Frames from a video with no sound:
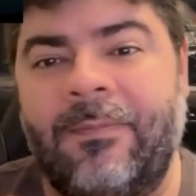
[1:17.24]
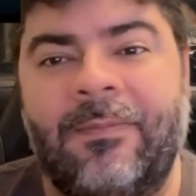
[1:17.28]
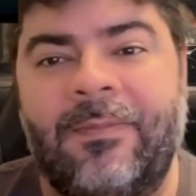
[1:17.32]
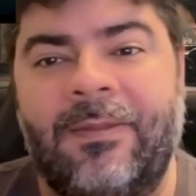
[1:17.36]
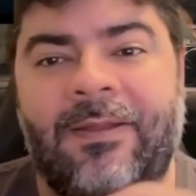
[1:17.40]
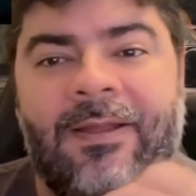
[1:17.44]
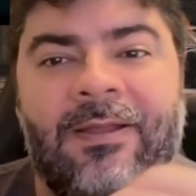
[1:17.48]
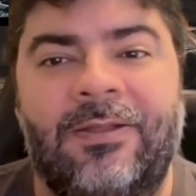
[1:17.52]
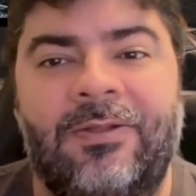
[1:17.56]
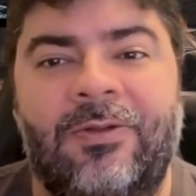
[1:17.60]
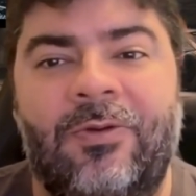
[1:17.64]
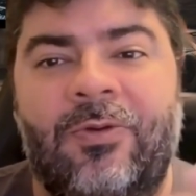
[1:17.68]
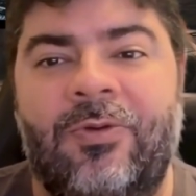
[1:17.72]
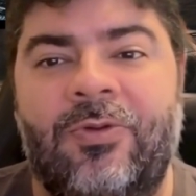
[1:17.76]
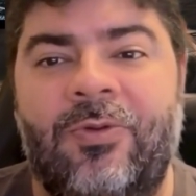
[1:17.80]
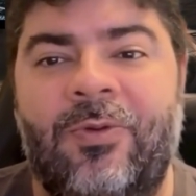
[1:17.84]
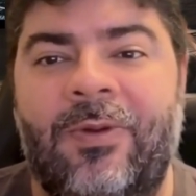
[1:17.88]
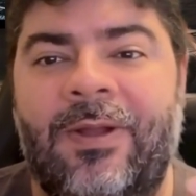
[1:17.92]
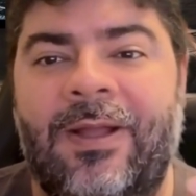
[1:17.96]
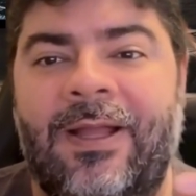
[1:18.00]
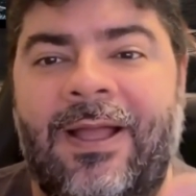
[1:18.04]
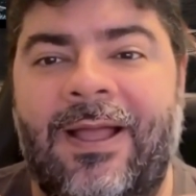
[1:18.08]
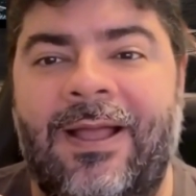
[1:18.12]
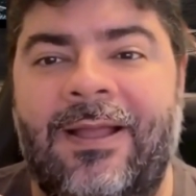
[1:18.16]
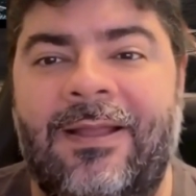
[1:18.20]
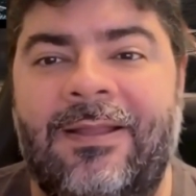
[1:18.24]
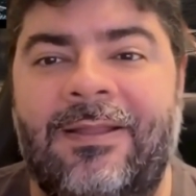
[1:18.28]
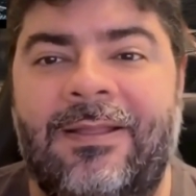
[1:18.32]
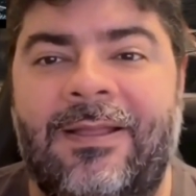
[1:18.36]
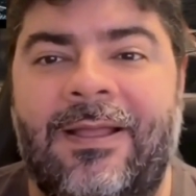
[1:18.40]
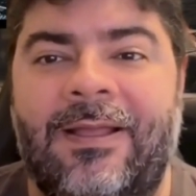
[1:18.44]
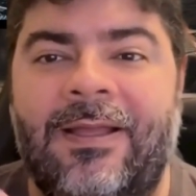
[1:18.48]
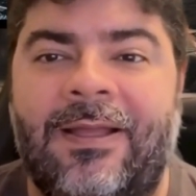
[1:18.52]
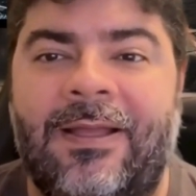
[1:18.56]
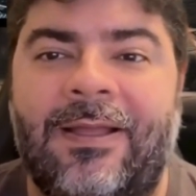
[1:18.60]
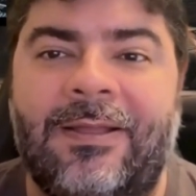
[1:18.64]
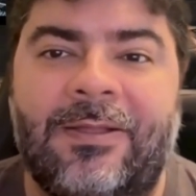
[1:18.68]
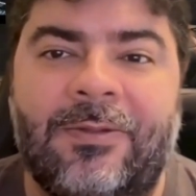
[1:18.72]
This usually ends
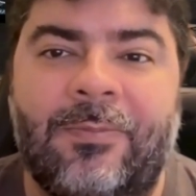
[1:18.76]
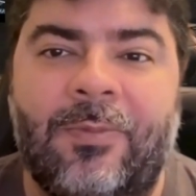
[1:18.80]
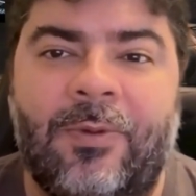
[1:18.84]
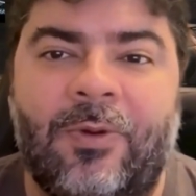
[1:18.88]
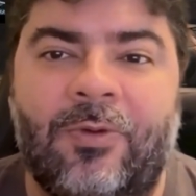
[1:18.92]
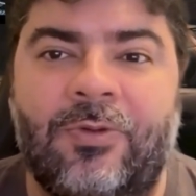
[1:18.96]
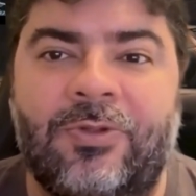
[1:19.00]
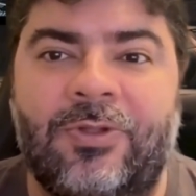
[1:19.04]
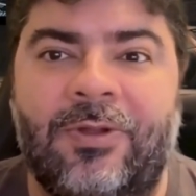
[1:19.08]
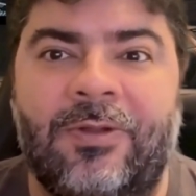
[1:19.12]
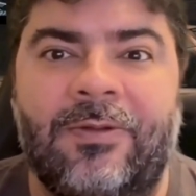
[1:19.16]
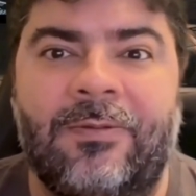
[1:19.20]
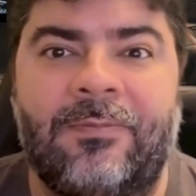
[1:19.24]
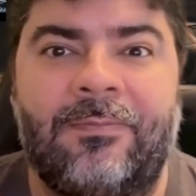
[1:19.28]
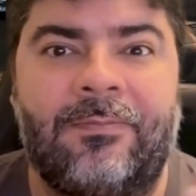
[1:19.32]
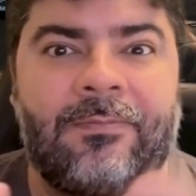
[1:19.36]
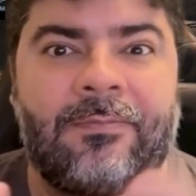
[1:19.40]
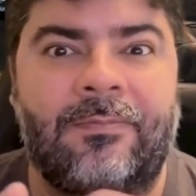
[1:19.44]
in an explosion,